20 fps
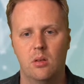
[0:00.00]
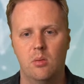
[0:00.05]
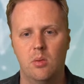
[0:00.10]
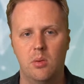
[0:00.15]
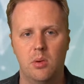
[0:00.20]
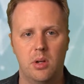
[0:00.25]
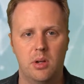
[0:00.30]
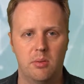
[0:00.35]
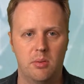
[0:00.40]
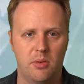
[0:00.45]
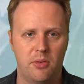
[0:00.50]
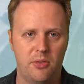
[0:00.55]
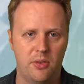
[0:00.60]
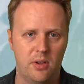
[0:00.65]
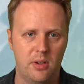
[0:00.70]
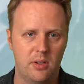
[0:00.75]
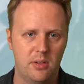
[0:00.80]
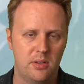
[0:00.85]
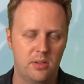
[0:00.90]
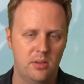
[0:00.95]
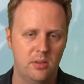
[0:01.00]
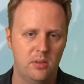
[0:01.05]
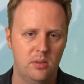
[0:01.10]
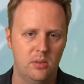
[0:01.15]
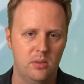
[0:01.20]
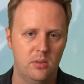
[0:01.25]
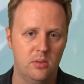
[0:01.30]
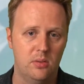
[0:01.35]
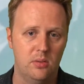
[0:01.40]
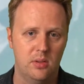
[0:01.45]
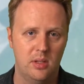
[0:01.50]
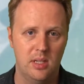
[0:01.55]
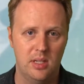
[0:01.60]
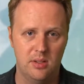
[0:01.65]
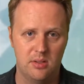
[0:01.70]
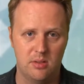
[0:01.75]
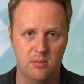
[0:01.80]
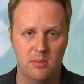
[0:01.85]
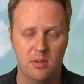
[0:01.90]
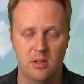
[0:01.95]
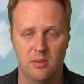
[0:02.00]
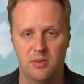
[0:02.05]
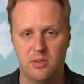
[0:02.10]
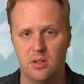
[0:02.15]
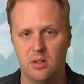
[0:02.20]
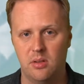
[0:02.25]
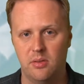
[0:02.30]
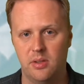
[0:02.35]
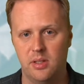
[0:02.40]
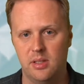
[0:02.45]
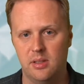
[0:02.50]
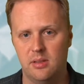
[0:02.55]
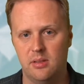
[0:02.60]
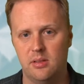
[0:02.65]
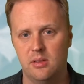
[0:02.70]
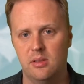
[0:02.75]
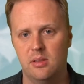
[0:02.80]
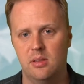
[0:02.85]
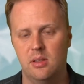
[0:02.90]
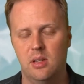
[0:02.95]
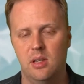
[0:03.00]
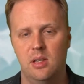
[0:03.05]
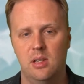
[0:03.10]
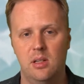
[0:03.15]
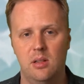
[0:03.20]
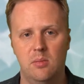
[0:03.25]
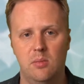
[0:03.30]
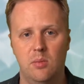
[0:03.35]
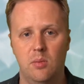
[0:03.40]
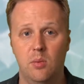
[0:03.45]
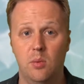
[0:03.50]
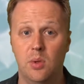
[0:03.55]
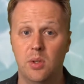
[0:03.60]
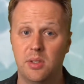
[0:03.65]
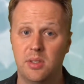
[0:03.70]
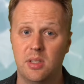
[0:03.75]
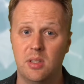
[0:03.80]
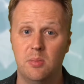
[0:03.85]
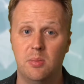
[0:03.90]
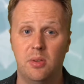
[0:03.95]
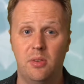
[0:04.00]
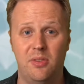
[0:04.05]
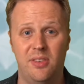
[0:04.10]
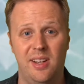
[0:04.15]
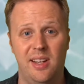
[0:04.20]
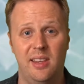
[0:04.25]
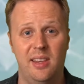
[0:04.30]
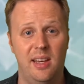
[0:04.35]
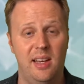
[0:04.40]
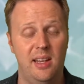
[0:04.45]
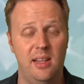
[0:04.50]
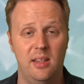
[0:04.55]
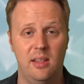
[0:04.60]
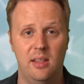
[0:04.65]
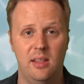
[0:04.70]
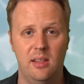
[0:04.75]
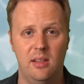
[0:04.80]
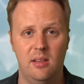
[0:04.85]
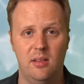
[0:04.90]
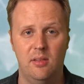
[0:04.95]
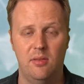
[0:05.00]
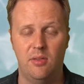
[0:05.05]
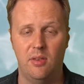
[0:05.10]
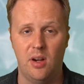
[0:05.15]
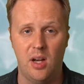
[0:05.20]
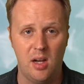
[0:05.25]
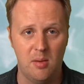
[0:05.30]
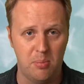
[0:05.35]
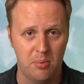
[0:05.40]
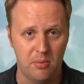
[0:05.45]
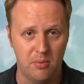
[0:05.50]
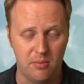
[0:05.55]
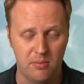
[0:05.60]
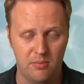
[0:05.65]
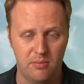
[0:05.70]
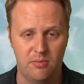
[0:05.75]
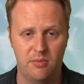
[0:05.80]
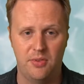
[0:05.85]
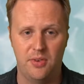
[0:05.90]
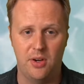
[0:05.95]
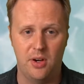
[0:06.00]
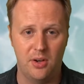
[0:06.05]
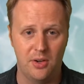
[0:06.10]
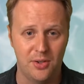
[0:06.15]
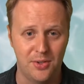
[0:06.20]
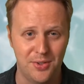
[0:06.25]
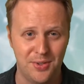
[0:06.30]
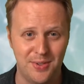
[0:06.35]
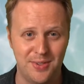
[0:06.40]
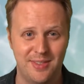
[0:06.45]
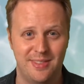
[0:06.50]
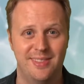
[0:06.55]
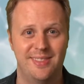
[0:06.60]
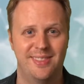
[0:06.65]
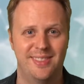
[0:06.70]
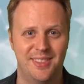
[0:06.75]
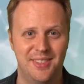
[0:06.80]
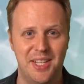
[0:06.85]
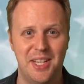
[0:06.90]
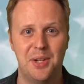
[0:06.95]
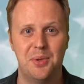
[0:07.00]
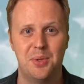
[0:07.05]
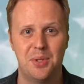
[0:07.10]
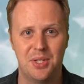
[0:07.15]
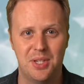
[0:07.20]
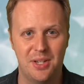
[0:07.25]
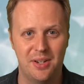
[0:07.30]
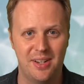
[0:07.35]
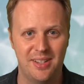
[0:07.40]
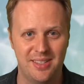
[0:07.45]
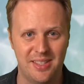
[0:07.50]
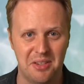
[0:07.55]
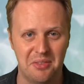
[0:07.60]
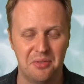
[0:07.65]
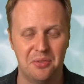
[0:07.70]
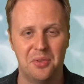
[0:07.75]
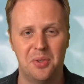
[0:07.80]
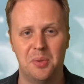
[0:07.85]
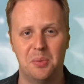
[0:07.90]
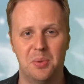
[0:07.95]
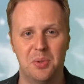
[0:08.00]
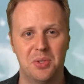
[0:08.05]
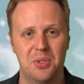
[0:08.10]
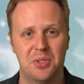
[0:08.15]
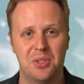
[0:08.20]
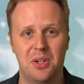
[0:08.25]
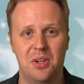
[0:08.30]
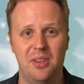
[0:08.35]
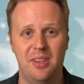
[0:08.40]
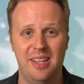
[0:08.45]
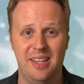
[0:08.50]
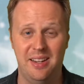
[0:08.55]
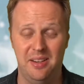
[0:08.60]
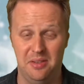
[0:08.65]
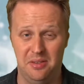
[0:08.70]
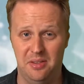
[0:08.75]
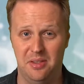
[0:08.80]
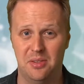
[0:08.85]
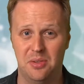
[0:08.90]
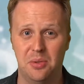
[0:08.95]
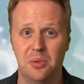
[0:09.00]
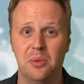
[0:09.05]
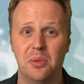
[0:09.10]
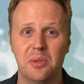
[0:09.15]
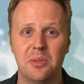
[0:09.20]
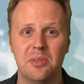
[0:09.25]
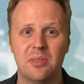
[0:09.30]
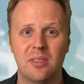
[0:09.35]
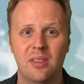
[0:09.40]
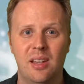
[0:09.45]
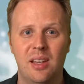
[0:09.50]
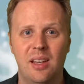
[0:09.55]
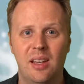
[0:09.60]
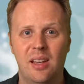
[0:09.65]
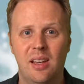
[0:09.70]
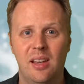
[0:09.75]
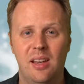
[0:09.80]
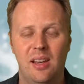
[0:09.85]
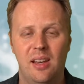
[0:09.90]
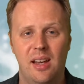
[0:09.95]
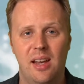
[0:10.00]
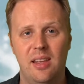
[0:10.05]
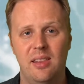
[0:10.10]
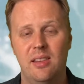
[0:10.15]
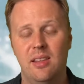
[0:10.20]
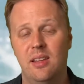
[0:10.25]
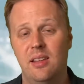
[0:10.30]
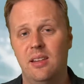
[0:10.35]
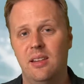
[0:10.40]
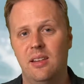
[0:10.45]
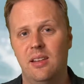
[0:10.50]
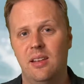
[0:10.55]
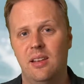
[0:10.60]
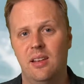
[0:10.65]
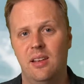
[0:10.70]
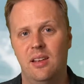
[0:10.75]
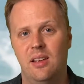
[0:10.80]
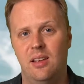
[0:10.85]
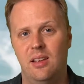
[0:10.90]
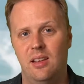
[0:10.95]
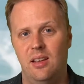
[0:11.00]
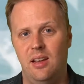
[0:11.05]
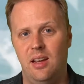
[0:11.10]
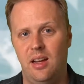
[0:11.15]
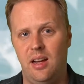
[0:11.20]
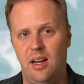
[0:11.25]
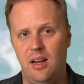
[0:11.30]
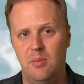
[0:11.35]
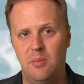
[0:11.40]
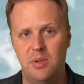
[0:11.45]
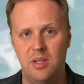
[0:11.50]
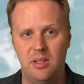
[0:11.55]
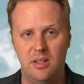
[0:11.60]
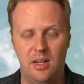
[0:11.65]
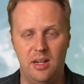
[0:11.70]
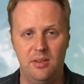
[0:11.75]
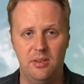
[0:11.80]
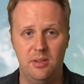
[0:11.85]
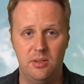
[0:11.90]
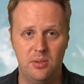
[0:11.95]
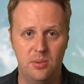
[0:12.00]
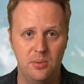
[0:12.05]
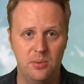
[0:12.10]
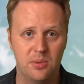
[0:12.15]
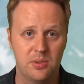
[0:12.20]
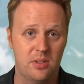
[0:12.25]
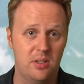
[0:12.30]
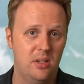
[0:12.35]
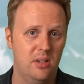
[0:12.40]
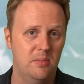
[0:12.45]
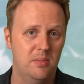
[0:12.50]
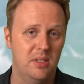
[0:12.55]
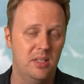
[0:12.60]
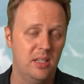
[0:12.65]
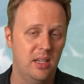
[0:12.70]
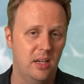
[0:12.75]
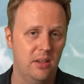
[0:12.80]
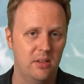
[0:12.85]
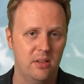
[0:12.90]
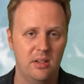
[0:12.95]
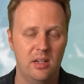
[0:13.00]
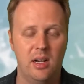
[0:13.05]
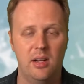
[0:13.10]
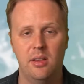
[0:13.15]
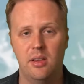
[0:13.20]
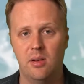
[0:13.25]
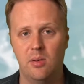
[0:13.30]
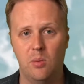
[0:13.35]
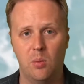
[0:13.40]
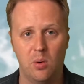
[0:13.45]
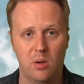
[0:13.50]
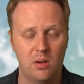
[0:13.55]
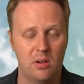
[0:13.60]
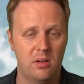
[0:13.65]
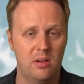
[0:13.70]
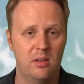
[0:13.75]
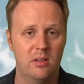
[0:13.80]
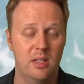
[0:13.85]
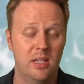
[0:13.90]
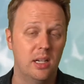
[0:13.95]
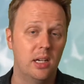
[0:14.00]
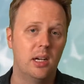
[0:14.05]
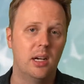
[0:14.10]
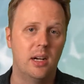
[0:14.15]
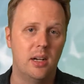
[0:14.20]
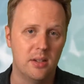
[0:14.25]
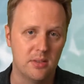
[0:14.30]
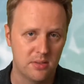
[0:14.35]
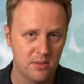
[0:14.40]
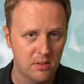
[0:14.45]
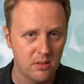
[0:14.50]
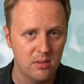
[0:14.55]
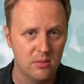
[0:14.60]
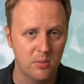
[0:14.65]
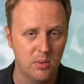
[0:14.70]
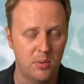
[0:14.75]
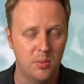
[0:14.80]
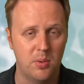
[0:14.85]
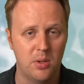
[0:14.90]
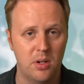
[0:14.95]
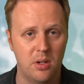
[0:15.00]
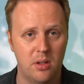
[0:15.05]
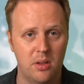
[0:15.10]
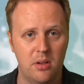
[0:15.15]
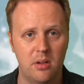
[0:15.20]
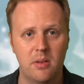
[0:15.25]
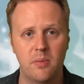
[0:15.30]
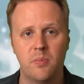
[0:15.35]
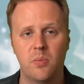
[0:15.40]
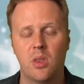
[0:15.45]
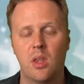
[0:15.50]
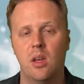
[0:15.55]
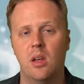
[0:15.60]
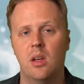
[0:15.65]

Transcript: when we refer to the instrument of service, we'll simplify that for our own language here at Sevenfold. We'll just call that the tools, and then how the tools come together and how they work in concert with one another.